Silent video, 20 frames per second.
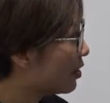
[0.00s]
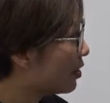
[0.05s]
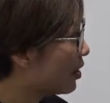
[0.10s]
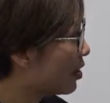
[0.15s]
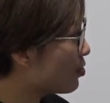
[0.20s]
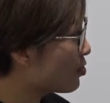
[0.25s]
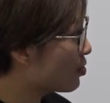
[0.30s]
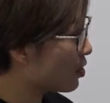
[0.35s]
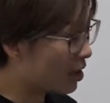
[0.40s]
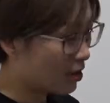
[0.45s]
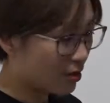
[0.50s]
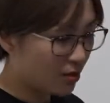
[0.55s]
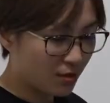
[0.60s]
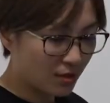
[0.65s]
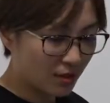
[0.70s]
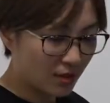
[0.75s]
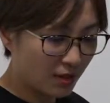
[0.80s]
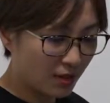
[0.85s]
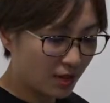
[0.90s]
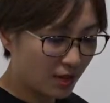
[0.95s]
This
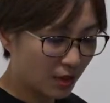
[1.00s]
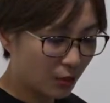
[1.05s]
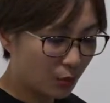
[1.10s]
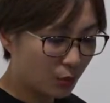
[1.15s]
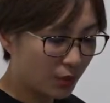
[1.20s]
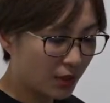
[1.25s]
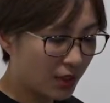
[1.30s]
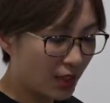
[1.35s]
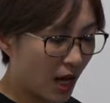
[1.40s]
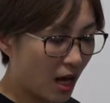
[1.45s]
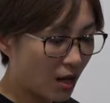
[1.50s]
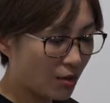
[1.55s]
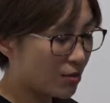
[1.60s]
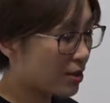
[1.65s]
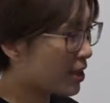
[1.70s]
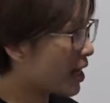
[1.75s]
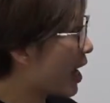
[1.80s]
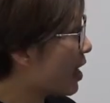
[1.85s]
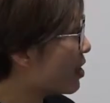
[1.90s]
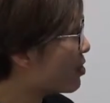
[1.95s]
is the
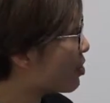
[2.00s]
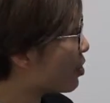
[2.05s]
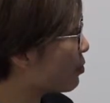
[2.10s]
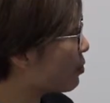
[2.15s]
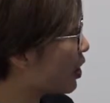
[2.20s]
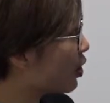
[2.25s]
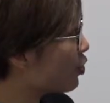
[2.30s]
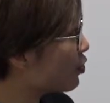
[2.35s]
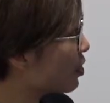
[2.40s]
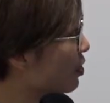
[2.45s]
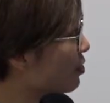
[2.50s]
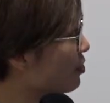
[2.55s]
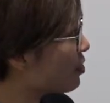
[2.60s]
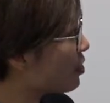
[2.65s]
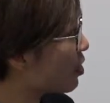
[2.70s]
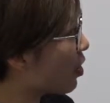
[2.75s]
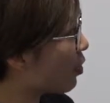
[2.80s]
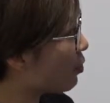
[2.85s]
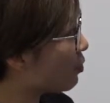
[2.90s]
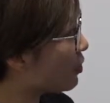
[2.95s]
greenhouse gas
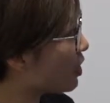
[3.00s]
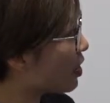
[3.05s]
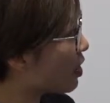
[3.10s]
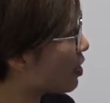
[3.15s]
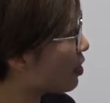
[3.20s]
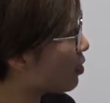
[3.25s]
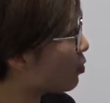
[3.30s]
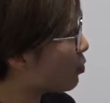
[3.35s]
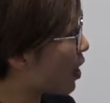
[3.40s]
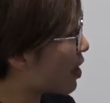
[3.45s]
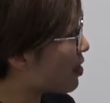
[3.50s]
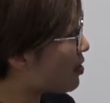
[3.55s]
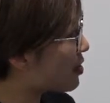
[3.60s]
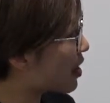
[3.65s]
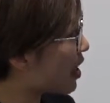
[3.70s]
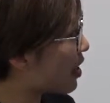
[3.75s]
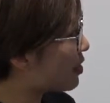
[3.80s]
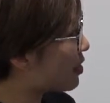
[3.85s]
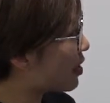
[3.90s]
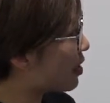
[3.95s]
emissions on the right
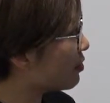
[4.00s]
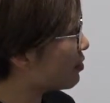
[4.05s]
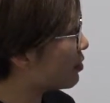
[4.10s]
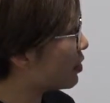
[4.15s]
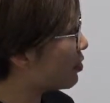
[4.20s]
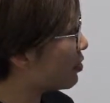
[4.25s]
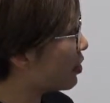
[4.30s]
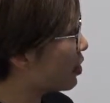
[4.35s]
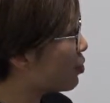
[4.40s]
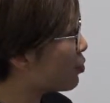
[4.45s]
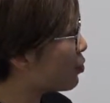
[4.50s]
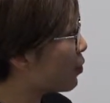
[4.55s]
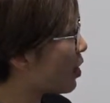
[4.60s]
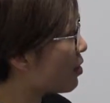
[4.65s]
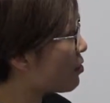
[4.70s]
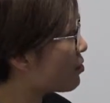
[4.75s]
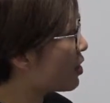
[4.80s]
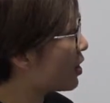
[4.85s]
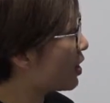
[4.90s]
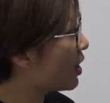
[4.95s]
side, and these
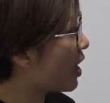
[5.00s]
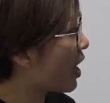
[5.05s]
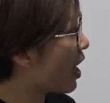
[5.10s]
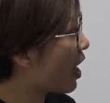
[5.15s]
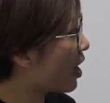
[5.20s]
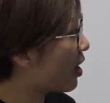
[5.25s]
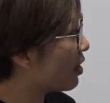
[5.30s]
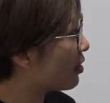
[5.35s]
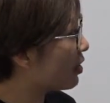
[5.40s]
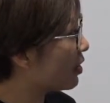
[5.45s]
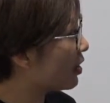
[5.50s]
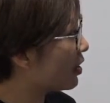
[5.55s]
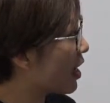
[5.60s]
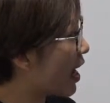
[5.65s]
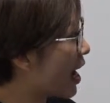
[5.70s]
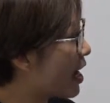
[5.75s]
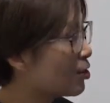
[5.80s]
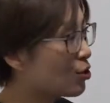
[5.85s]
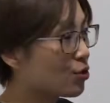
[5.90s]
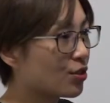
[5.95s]
ones are the
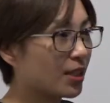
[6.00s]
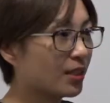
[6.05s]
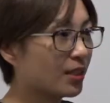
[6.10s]
energy